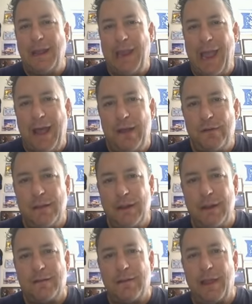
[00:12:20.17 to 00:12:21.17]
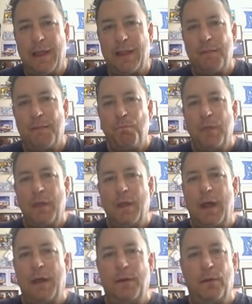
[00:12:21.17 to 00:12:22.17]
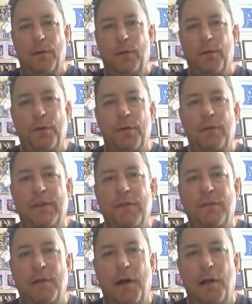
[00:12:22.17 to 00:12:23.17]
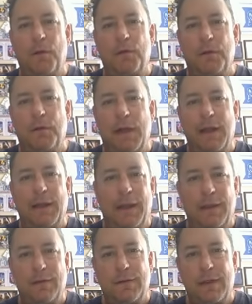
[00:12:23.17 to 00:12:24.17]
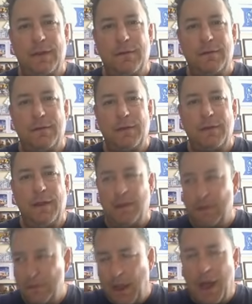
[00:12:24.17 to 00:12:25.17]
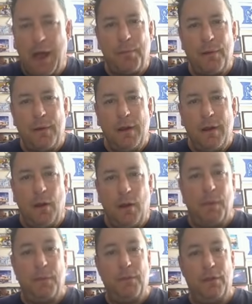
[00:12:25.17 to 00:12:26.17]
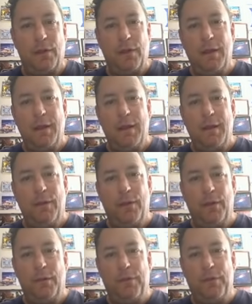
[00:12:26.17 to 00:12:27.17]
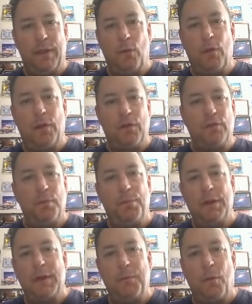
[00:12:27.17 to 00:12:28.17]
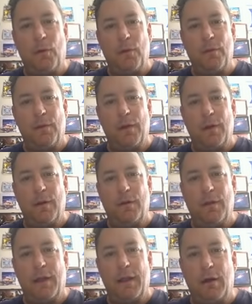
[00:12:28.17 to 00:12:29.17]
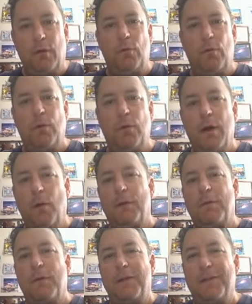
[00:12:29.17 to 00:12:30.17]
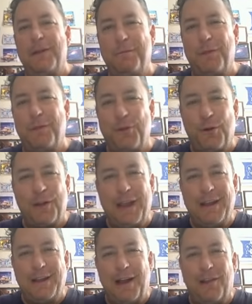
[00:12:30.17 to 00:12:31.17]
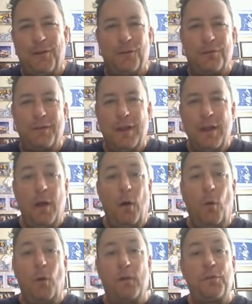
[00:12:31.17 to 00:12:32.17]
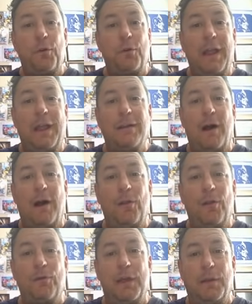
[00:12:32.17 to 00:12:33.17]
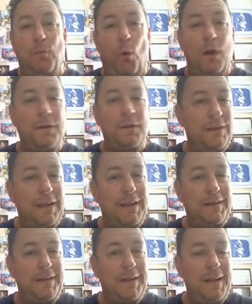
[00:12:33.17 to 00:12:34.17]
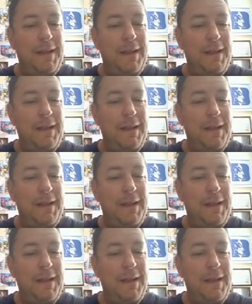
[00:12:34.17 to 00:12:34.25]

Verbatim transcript: gas and it's like, I don't know, $37.98 and you stop, or maybe the, the thing won't let you put any more in there and you're like, ooh, I want to round it up to $38 or it's $38.01.